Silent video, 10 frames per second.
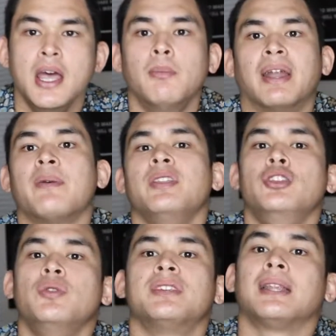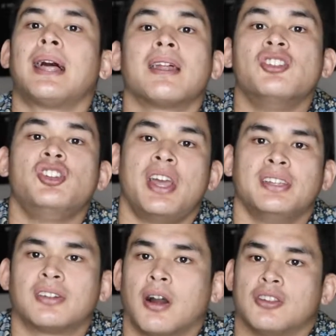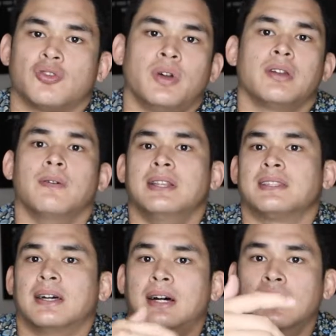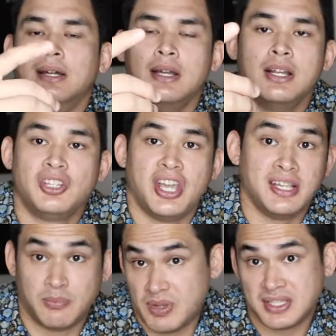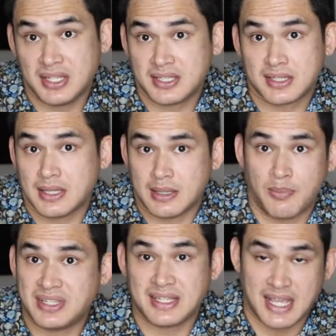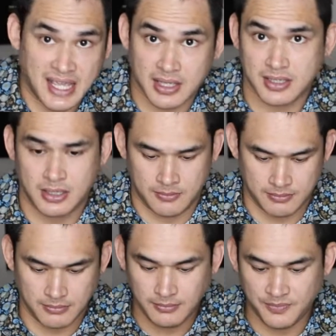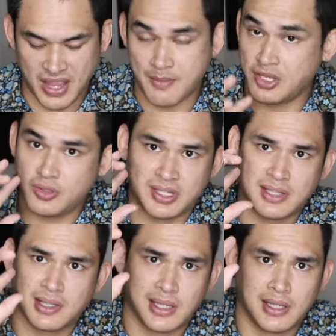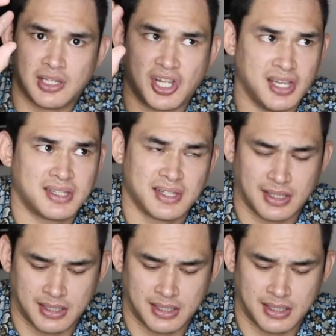But I've been using a lot of Chase cards, whether it's Chase Business, the Business Inc. I've been using the Chase